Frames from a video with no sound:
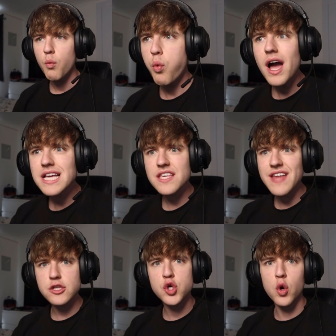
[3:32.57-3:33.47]
Why isn't
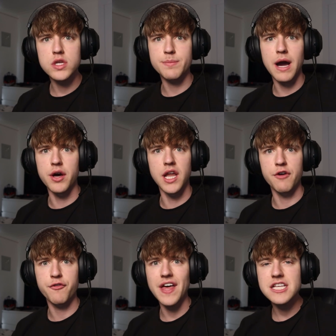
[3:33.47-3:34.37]
that talked about
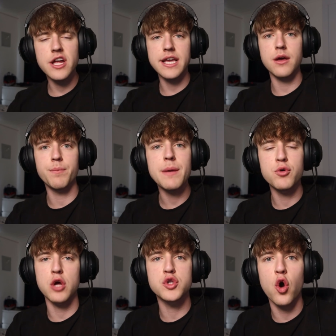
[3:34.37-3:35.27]
enough? That's like
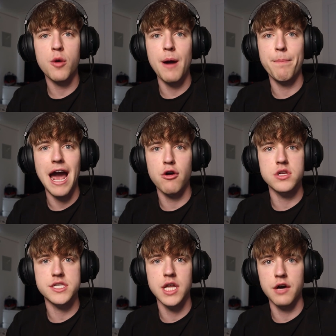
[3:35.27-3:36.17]
people don't talk about
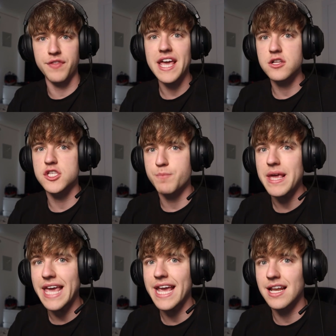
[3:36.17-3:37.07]
parrots enough. They can
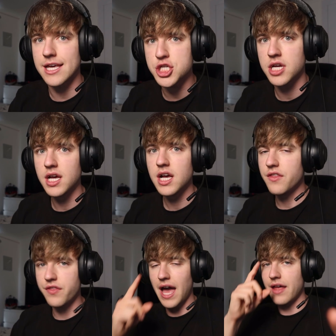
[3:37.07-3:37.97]
speak English.
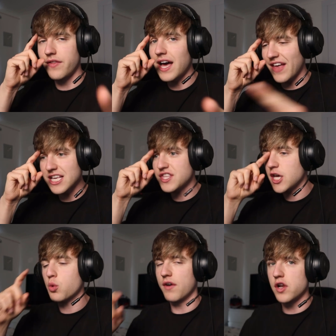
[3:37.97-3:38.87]
And that, that's the
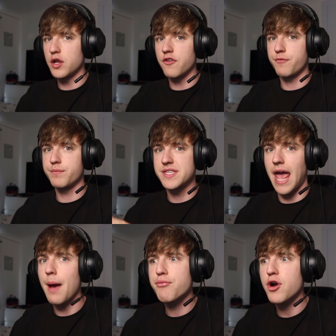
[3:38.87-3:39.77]
equivalent of
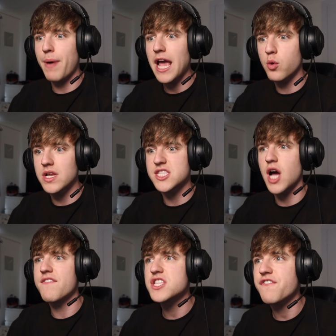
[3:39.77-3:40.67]
emperor penguins
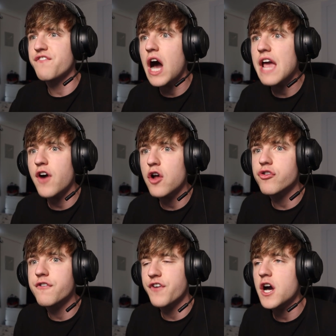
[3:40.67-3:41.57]
diving to
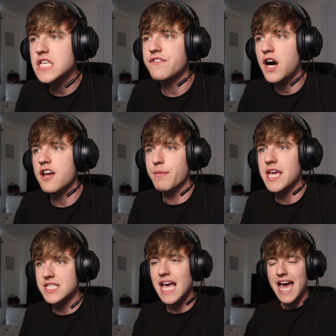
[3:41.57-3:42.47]
535
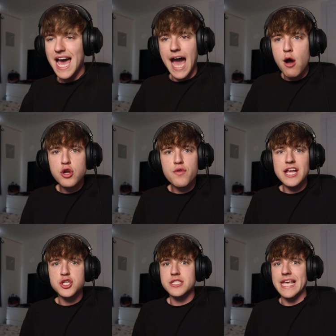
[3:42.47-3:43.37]
meters. How don't
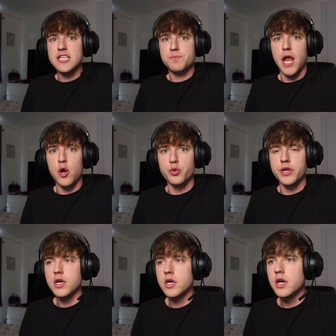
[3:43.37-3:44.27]
they just
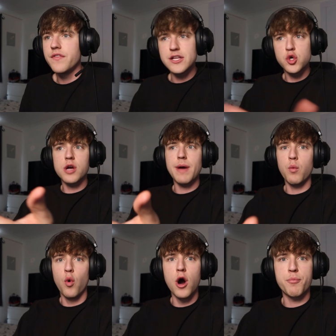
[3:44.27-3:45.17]
explode? They're talking
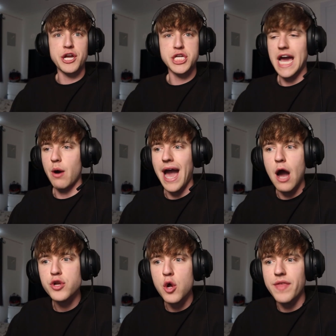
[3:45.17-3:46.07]
about water pressure now.
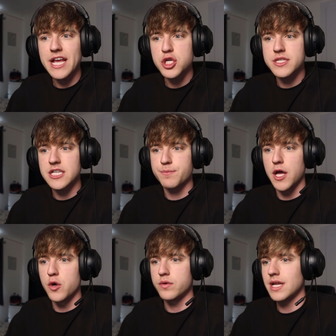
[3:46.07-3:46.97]
How don't they just
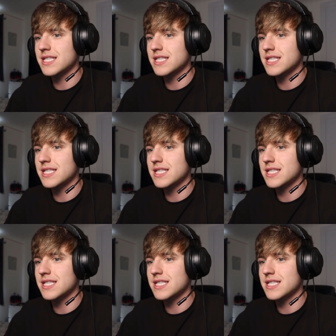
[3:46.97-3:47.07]
explode?